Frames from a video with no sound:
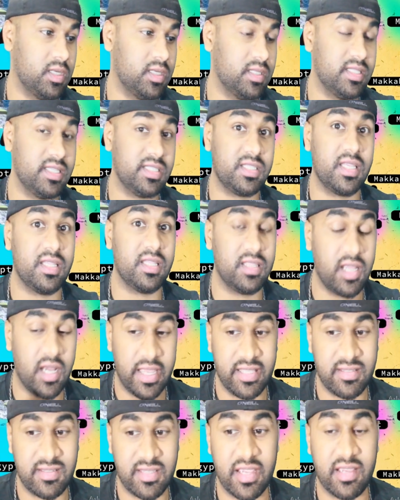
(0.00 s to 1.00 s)

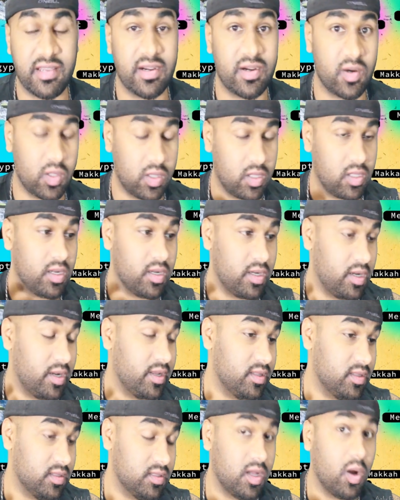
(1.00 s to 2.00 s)
the sacred or
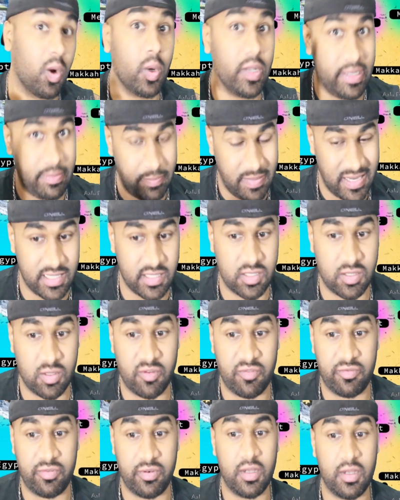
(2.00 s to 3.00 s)
the the holy place
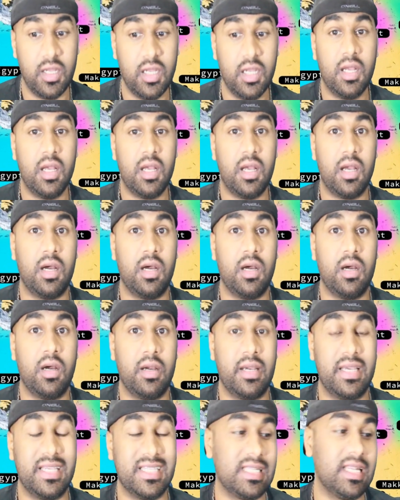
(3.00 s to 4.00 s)
of
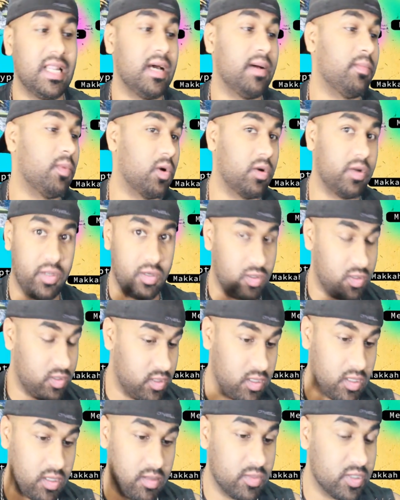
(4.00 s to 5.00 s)
Islam or
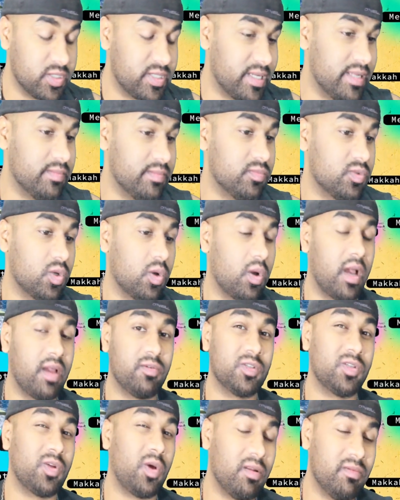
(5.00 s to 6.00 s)
Muslim. So I
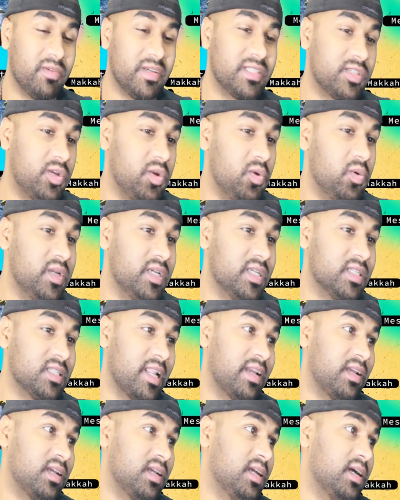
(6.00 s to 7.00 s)
was always curious
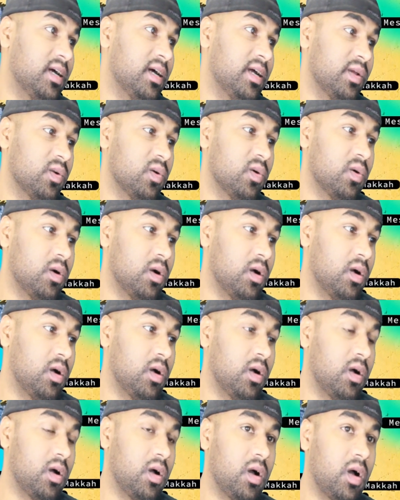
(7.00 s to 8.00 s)
like
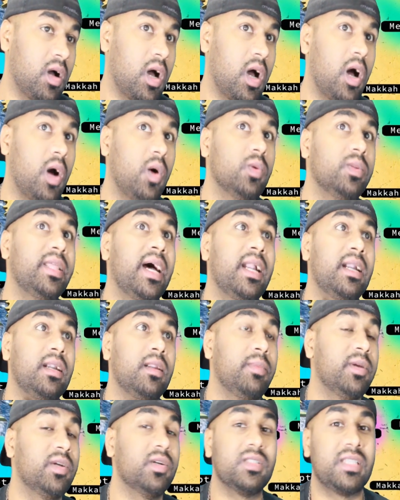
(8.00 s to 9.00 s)
how
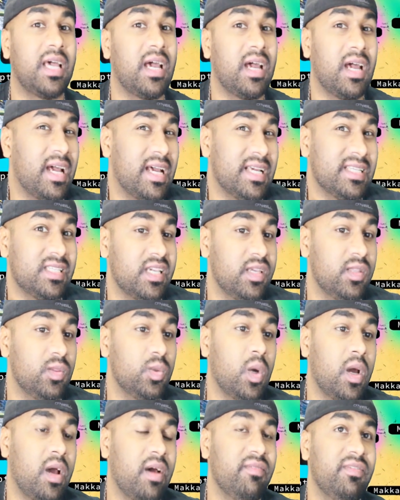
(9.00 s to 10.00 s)
that, because as a
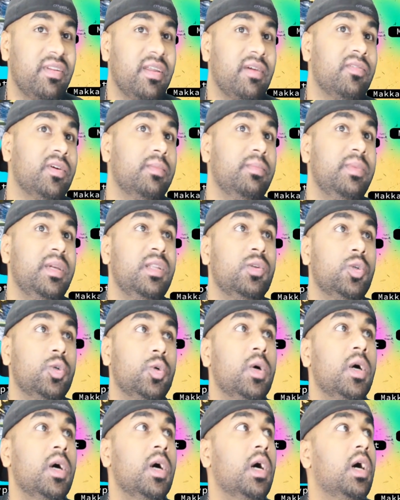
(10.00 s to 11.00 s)
Hindu I have never been
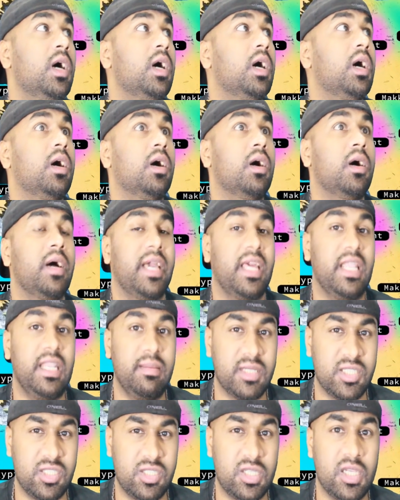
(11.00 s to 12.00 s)
to any
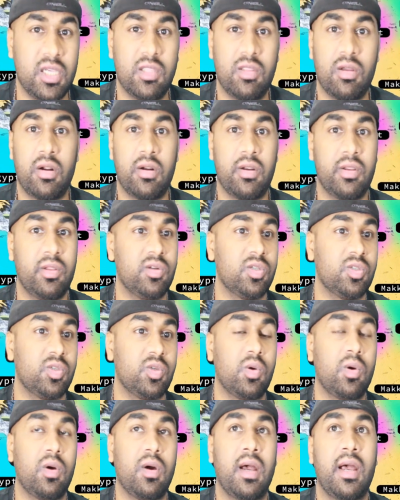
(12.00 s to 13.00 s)
masjid, or
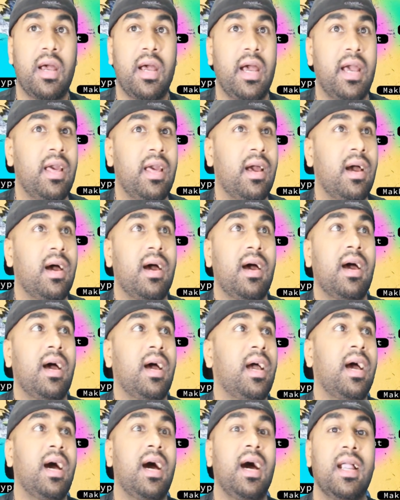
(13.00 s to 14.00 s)
so I
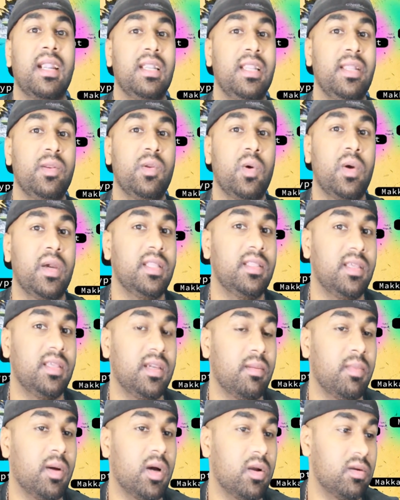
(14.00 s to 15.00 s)
hardly know
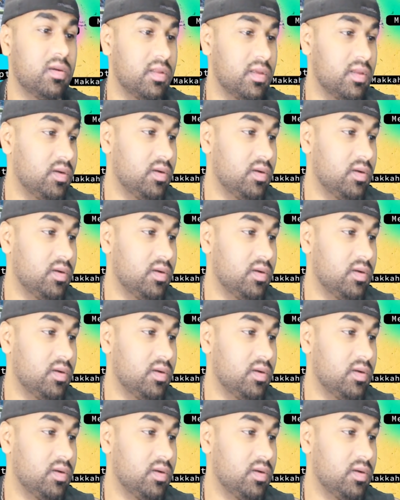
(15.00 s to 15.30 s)
anything about